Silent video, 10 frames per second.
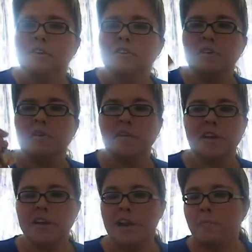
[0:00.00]
It's sort of a
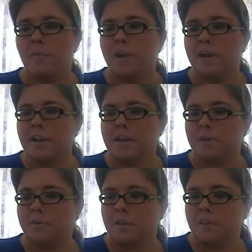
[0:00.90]
clear water-like
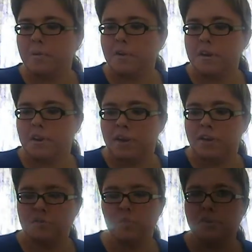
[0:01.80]
liquid that you put on your
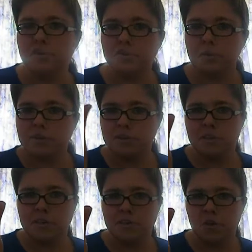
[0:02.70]
nails once or twice
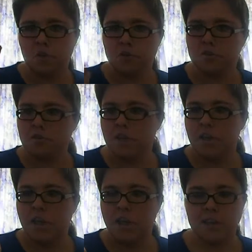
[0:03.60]
a week and it hardens,
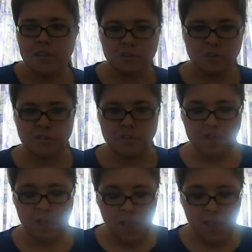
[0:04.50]
and it does.